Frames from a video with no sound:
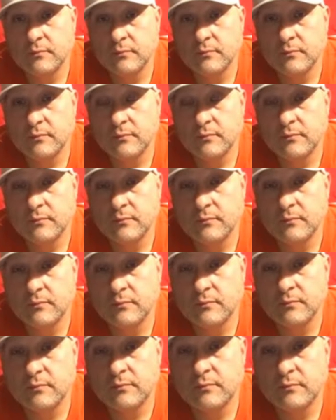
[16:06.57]

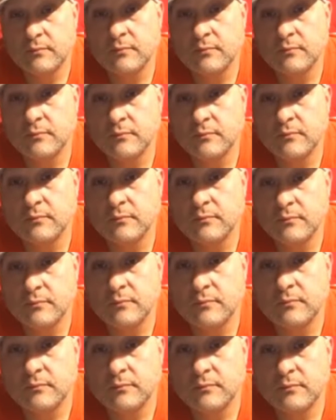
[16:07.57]

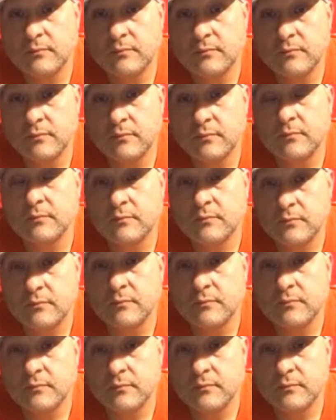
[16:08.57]

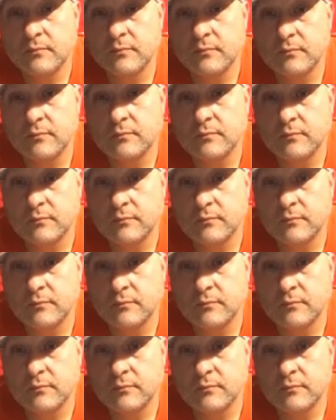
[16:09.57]
The person shown says nothing.